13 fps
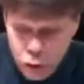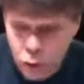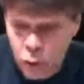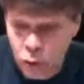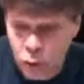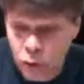
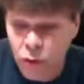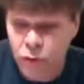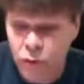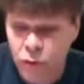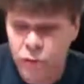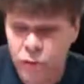
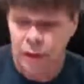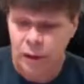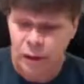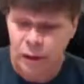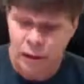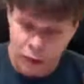tools.
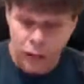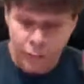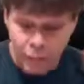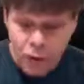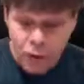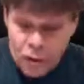So the
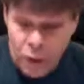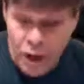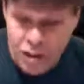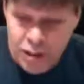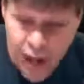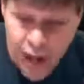first
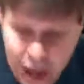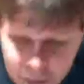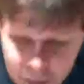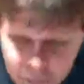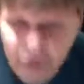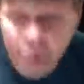question I
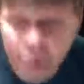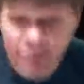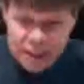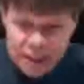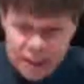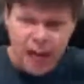have, if I'm going to
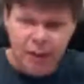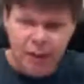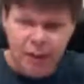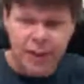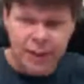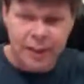sit down
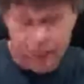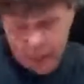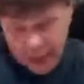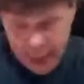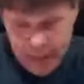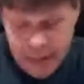today,
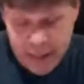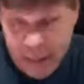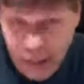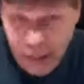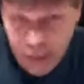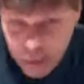like I sat
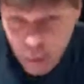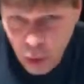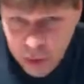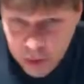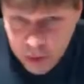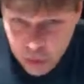down this
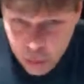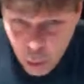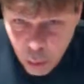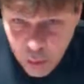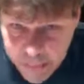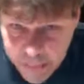morning to
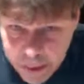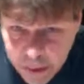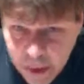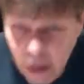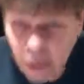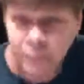do a
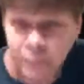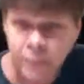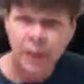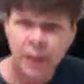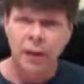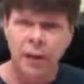video.
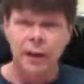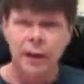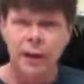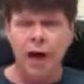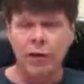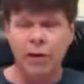
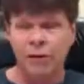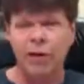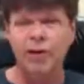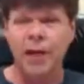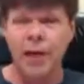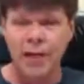Now, the
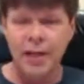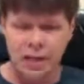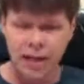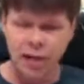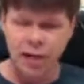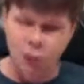first thing I
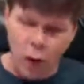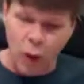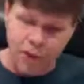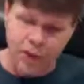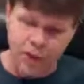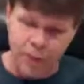say is,
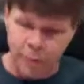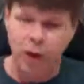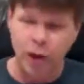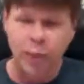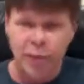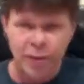what's the
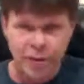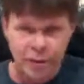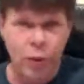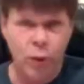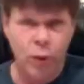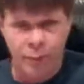purpose of
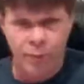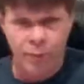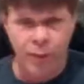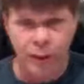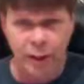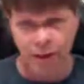what I'm
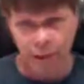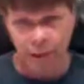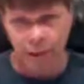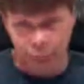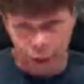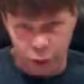doing? I'm
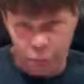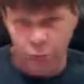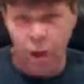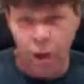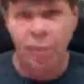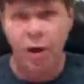going to do a
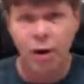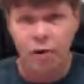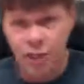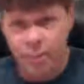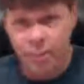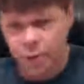blog post,
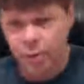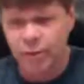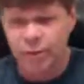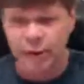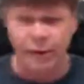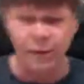I'm going to do a
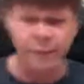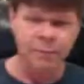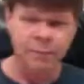video,